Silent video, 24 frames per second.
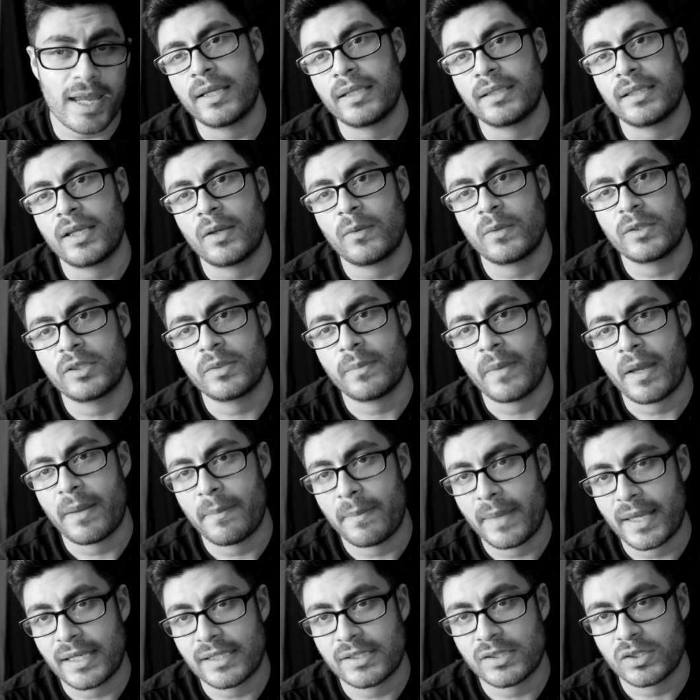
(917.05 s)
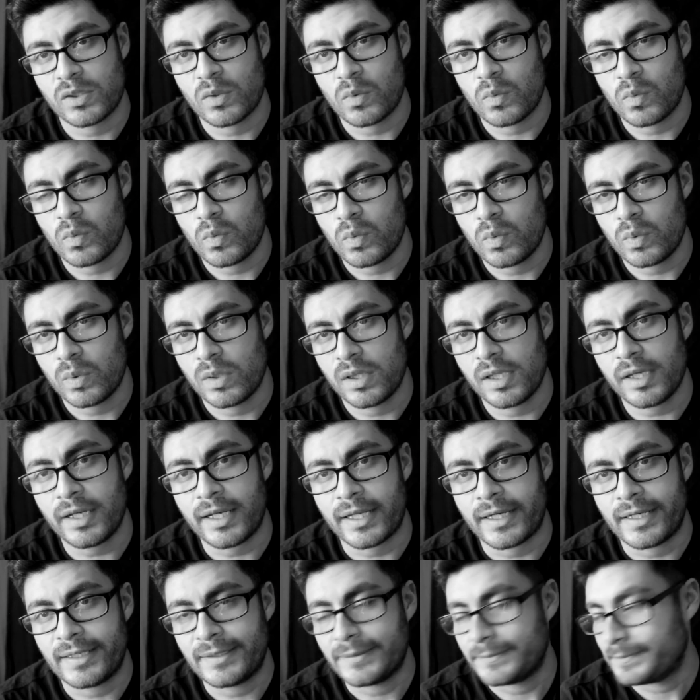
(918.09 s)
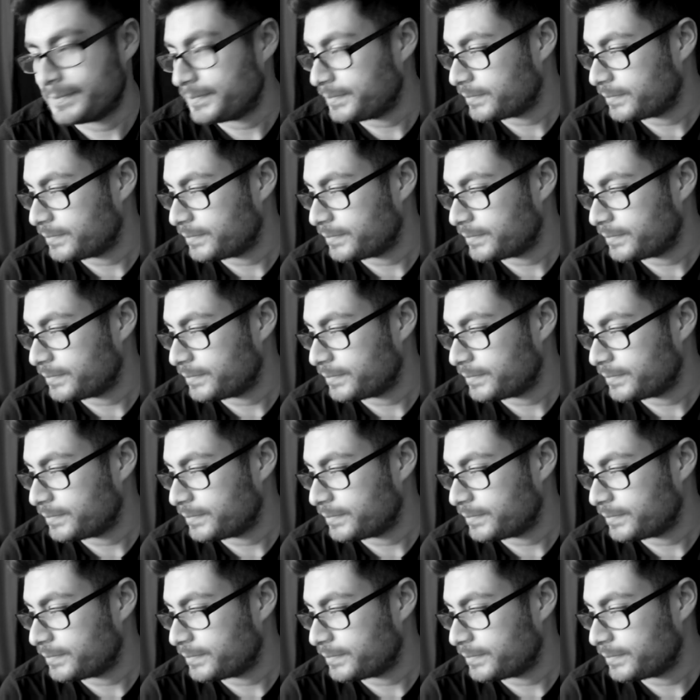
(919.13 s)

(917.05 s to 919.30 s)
and I will do my best to look at it.